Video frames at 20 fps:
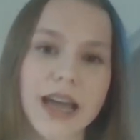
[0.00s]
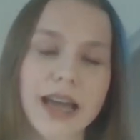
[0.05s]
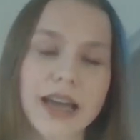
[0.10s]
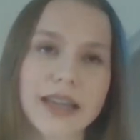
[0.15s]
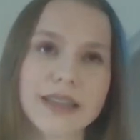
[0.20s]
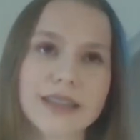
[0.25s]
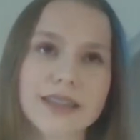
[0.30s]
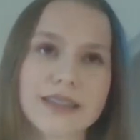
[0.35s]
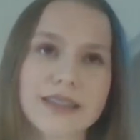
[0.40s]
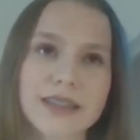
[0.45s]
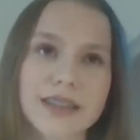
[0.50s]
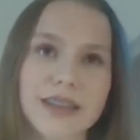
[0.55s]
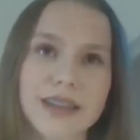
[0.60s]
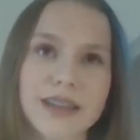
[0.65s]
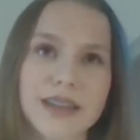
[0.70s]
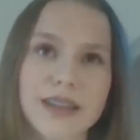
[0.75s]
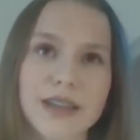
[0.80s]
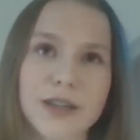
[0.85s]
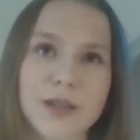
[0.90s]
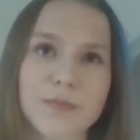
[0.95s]
and
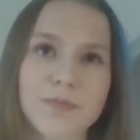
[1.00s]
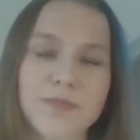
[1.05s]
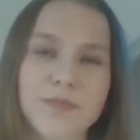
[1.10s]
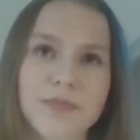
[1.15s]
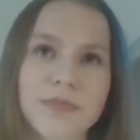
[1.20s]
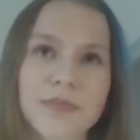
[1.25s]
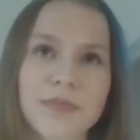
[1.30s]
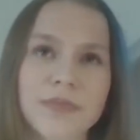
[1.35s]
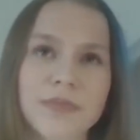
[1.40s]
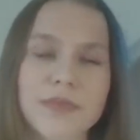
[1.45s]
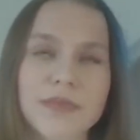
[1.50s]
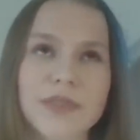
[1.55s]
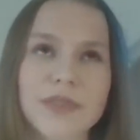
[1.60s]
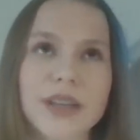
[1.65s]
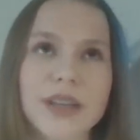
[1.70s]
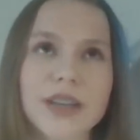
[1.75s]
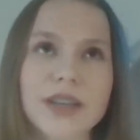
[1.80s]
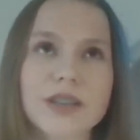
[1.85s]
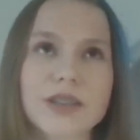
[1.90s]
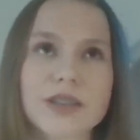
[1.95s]

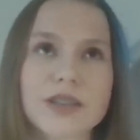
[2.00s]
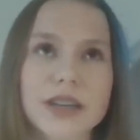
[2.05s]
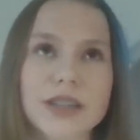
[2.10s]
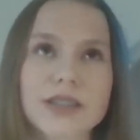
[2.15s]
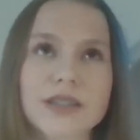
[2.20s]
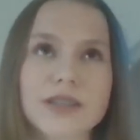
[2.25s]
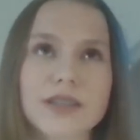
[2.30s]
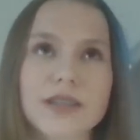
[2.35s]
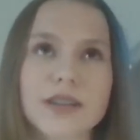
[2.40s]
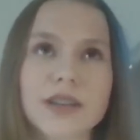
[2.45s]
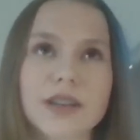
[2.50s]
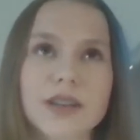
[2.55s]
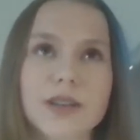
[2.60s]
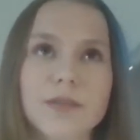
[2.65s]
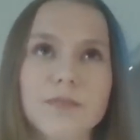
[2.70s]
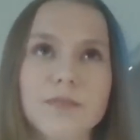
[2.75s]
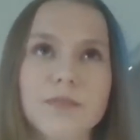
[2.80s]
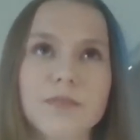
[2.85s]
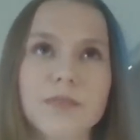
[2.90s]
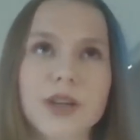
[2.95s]
they just,
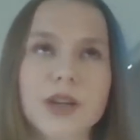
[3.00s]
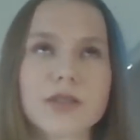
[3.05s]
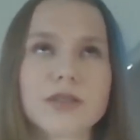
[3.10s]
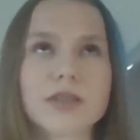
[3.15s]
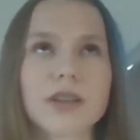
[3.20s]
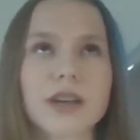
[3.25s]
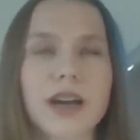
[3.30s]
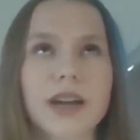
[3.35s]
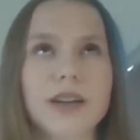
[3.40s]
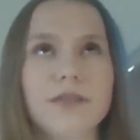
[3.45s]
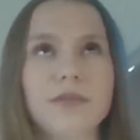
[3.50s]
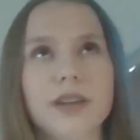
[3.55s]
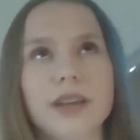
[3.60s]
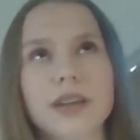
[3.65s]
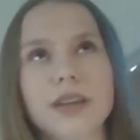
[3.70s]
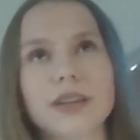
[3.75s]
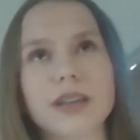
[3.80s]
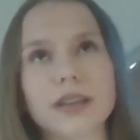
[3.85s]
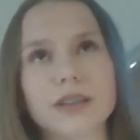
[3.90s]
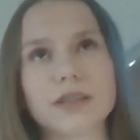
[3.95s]
because I
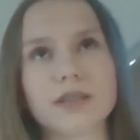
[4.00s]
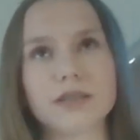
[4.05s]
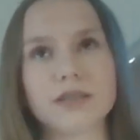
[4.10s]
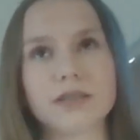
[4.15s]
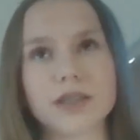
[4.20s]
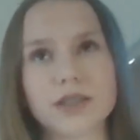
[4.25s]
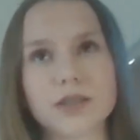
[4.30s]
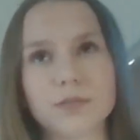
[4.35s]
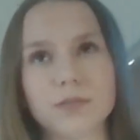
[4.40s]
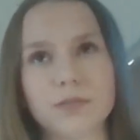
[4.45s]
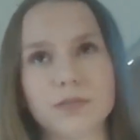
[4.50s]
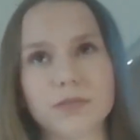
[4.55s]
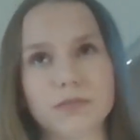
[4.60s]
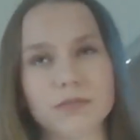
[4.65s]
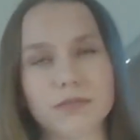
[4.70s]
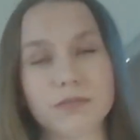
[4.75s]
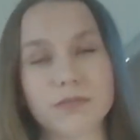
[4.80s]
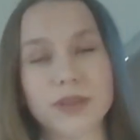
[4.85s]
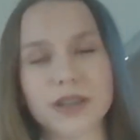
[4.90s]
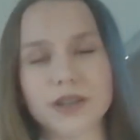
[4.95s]
think that these
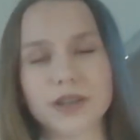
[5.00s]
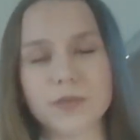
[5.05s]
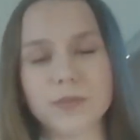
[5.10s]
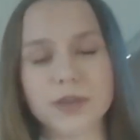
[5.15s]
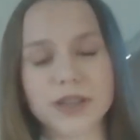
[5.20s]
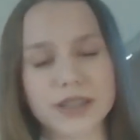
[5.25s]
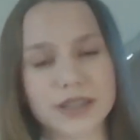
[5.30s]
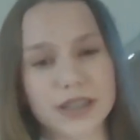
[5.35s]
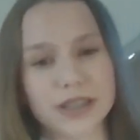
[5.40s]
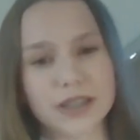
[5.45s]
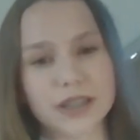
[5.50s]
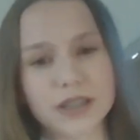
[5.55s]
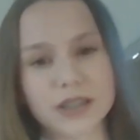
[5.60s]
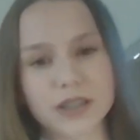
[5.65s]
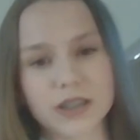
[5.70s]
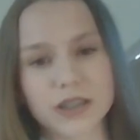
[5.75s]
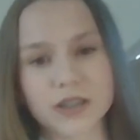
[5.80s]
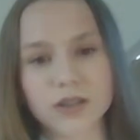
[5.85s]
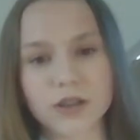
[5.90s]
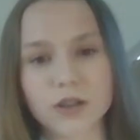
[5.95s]
big
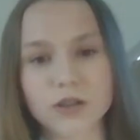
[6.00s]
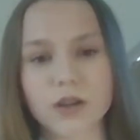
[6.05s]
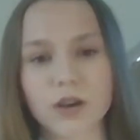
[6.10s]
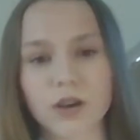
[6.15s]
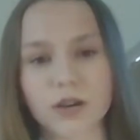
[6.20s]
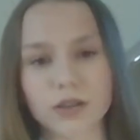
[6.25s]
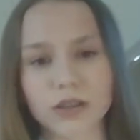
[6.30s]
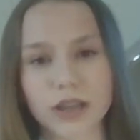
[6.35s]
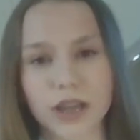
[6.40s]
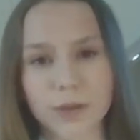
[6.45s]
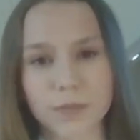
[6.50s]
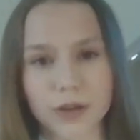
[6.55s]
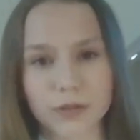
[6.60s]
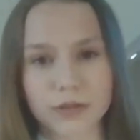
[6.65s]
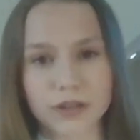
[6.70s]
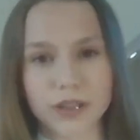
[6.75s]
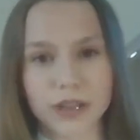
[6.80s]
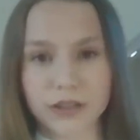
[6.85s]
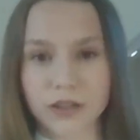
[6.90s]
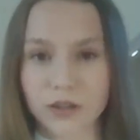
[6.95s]
businesses is not only
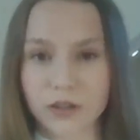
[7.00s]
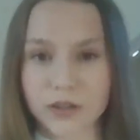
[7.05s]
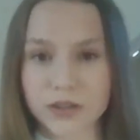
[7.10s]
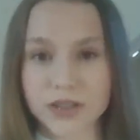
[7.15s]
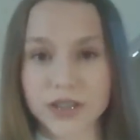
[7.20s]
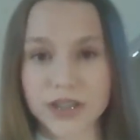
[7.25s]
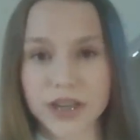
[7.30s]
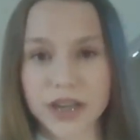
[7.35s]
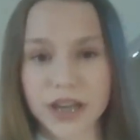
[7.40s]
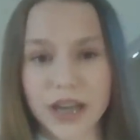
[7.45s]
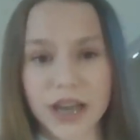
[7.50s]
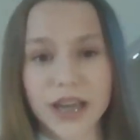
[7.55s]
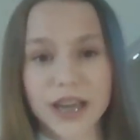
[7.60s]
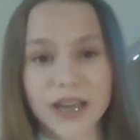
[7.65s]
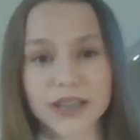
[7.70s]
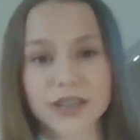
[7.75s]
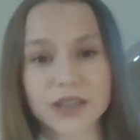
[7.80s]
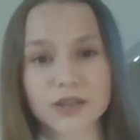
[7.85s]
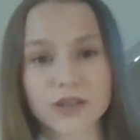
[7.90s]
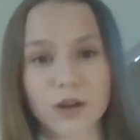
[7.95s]
about technology,
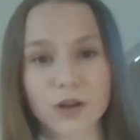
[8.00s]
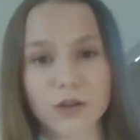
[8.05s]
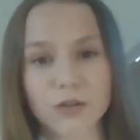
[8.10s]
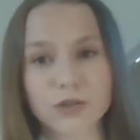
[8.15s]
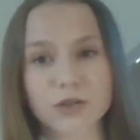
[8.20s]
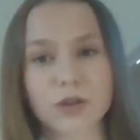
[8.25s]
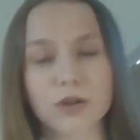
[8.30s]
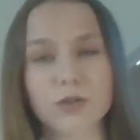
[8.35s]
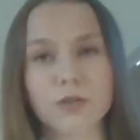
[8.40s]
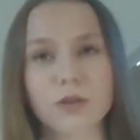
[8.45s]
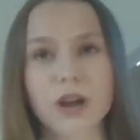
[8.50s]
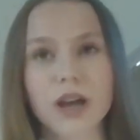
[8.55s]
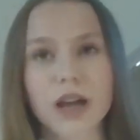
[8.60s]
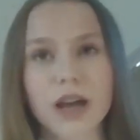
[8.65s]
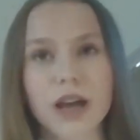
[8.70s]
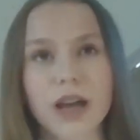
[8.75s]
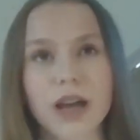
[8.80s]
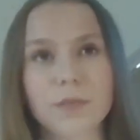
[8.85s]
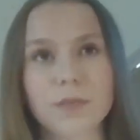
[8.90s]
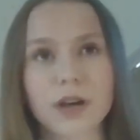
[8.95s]
is it also
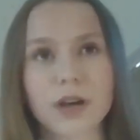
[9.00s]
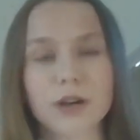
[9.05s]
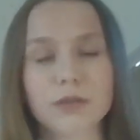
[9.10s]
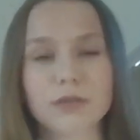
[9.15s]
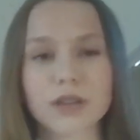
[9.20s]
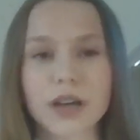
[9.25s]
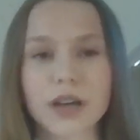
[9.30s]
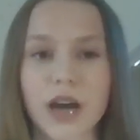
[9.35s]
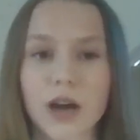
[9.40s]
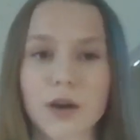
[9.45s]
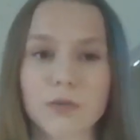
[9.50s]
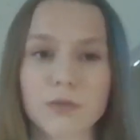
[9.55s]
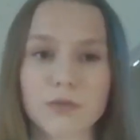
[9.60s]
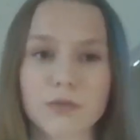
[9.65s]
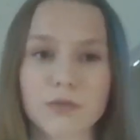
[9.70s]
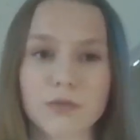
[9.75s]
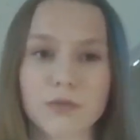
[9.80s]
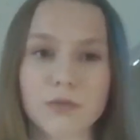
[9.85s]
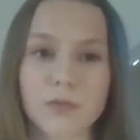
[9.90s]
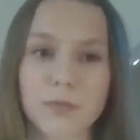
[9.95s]
about
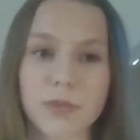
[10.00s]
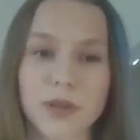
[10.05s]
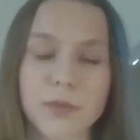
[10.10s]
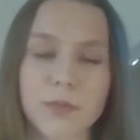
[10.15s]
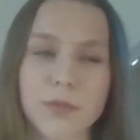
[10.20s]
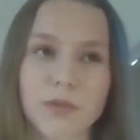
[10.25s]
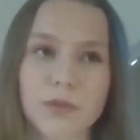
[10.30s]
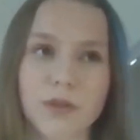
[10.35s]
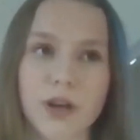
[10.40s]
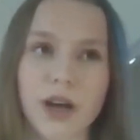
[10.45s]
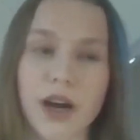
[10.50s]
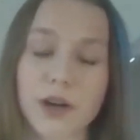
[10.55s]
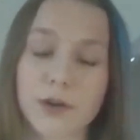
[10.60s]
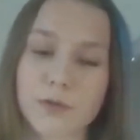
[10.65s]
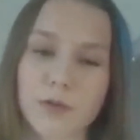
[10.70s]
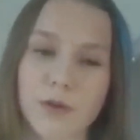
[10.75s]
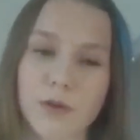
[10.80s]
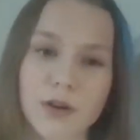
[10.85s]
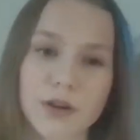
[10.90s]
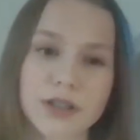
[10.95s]
how people are
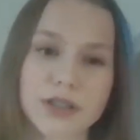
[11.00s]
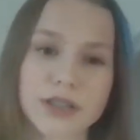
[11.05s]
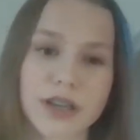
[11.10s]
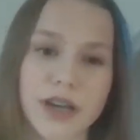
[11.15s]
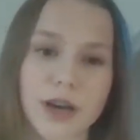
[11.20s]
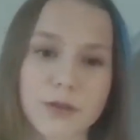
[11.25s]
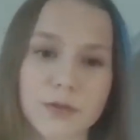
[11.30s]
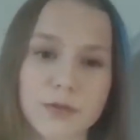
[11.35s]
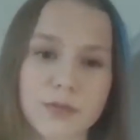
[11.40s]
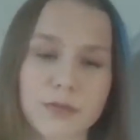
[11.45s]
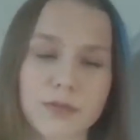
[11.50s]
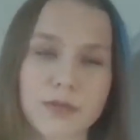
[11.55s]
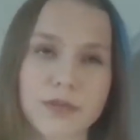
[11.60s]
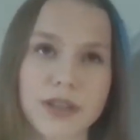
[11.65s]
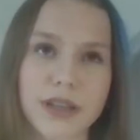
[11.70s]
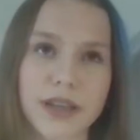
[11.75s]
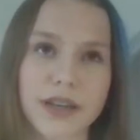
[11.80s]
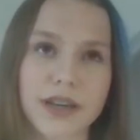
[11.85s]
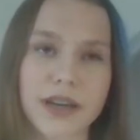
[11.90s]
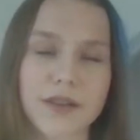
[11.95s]
works, how
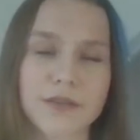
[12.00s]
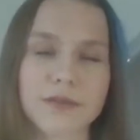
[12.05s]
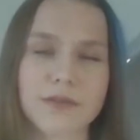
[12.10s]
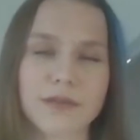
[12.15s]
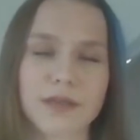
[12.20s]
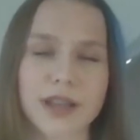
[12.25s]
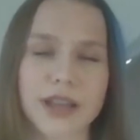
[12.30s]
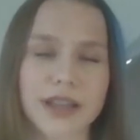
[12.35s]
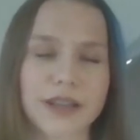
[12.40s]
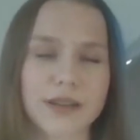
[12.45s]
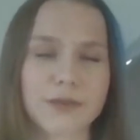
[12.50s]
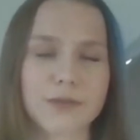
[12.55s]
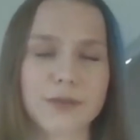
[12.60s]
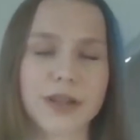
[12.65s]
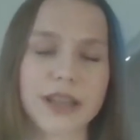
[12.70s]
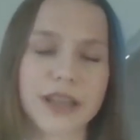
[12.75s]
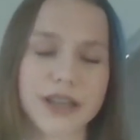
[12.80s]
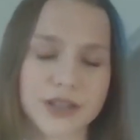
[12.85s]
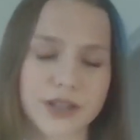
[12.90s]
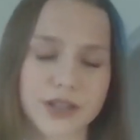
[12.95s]
they have
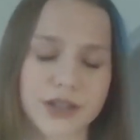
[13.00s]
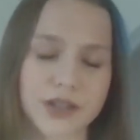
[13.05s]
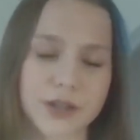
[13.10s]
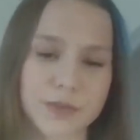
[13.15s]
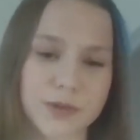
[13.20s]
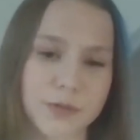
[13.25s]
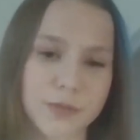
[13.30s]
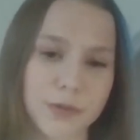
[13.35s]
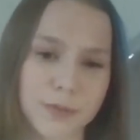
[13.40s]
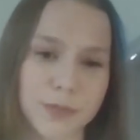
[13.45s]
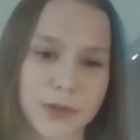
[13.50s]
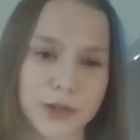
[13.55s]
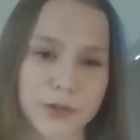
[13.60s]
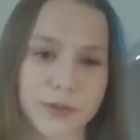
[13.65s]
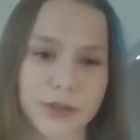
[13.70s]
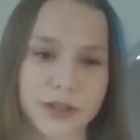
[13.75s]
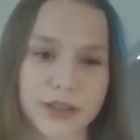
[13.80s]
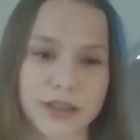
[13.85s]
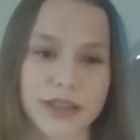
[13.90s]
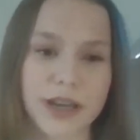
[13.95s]
relationships
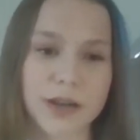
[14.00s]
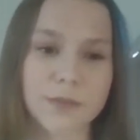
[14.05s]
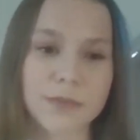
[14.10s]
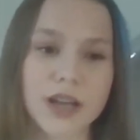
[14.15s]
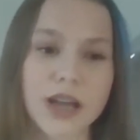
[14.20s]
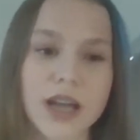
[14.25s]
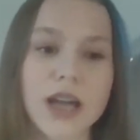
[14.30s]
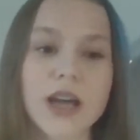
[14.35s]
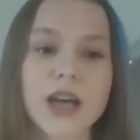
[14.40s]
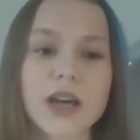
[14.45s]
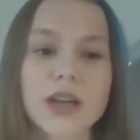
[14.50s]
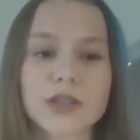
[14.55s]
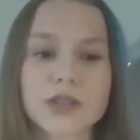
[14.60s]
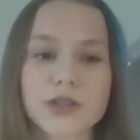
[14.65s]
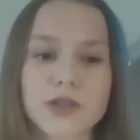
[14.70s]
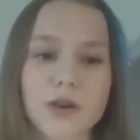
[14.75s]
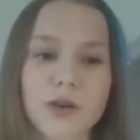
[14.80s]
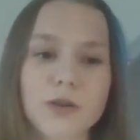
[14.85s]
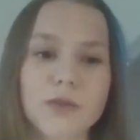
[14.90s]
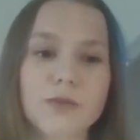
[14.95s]
between them.
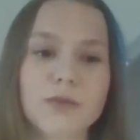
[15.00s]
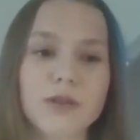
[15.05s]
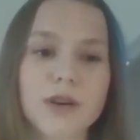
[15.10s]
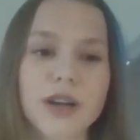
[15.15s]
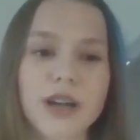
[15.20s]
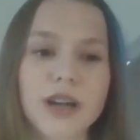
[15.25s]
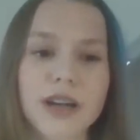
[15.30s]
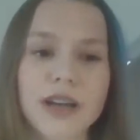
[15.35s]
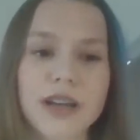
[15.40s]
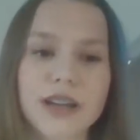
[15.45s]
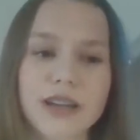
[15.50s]
So